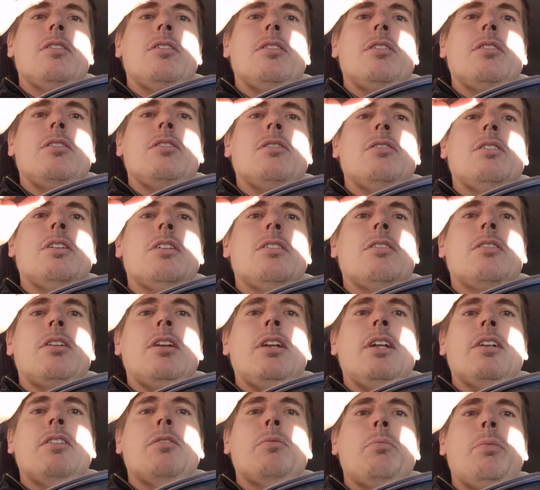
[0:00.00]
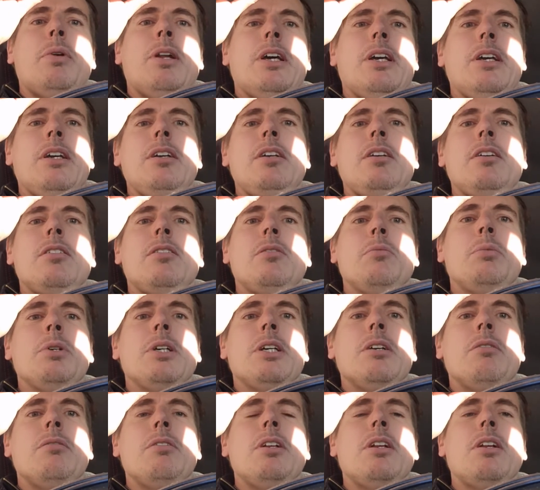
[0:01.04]
so there's less play to
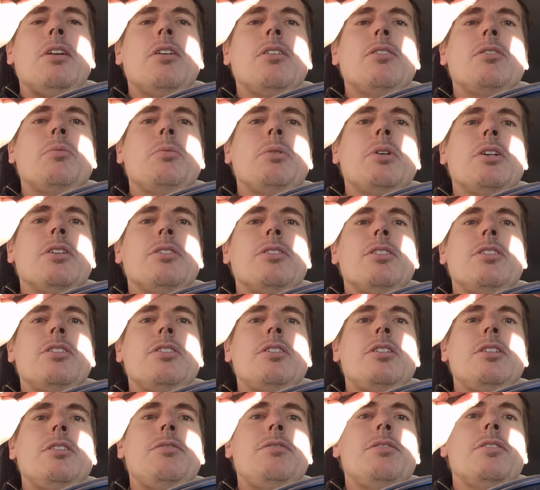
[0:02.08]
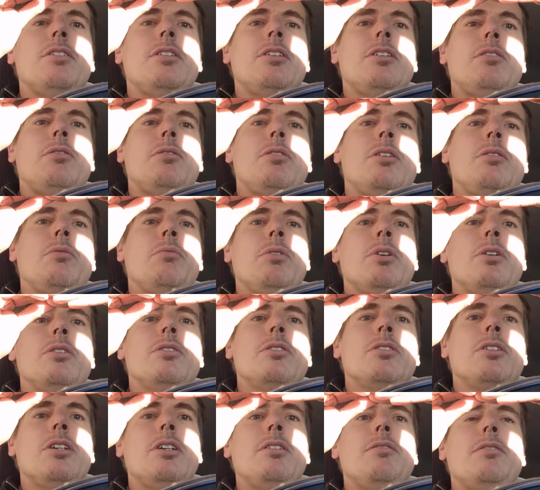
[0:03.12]
begin with, and also because it's stiffer, it will
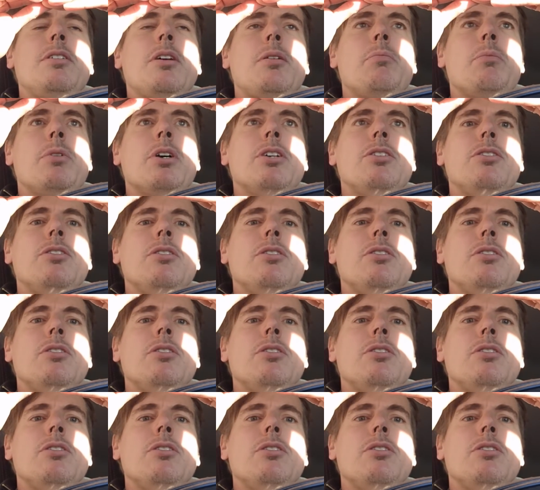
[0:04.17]
not give that much.